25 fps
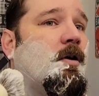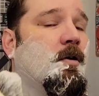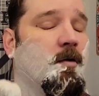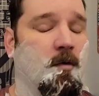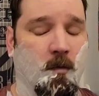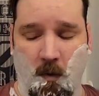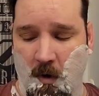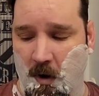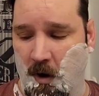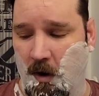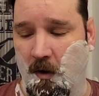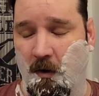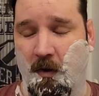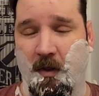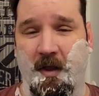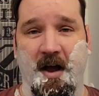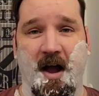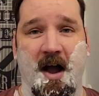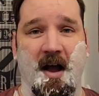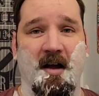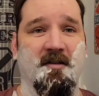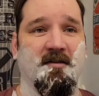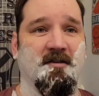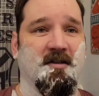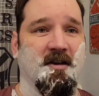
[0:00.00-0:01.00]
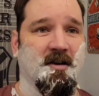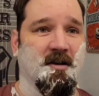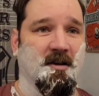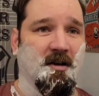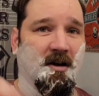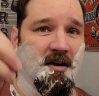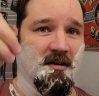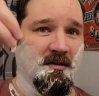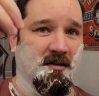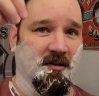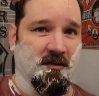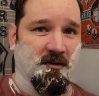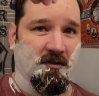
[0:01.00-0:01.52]
While the Henson,
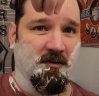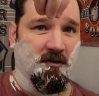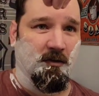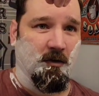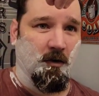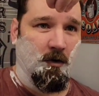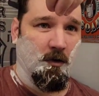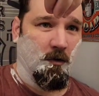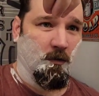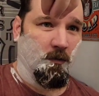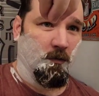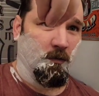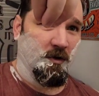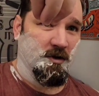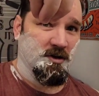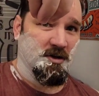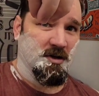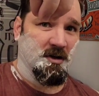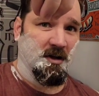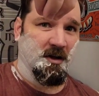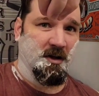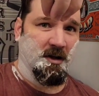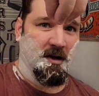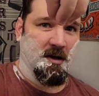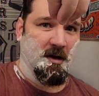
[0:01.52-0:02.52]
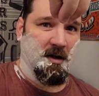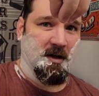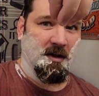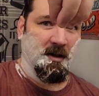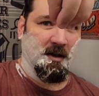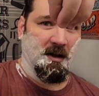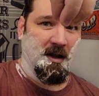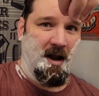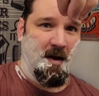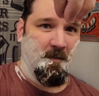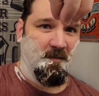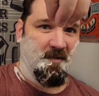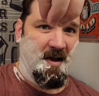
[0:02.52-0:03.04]
because it's so rigidly
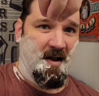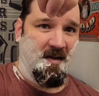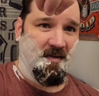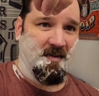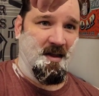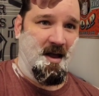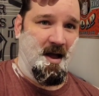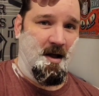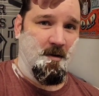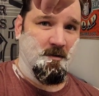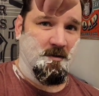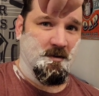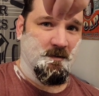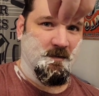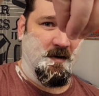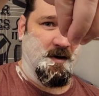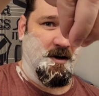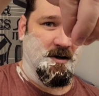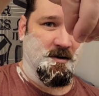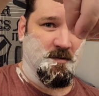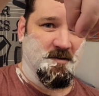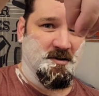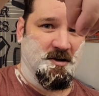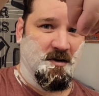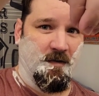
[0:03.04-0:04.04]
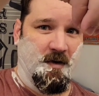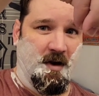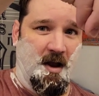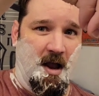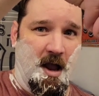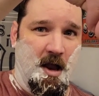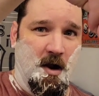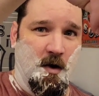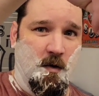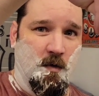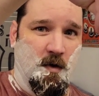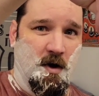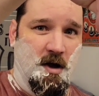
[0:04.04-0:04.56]
clamped at that very specific
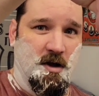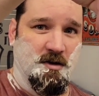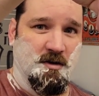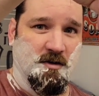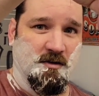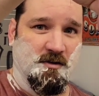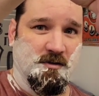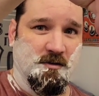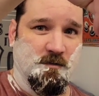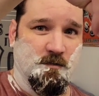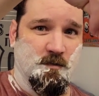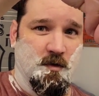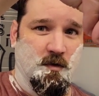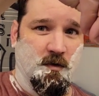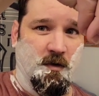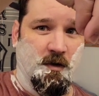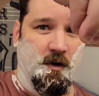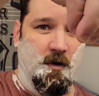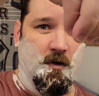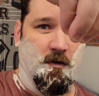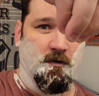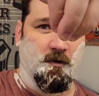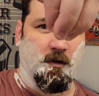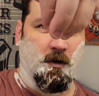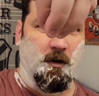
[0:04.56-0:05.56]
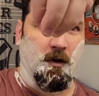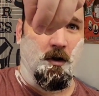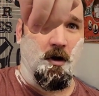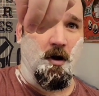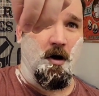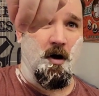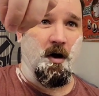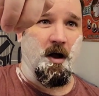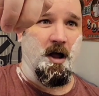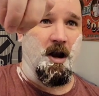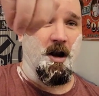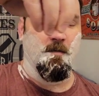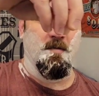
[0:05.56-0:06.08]
angle, it just smoothly goes
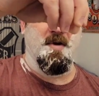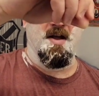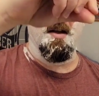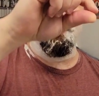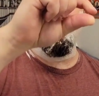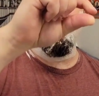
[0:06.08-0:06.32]
along and it makes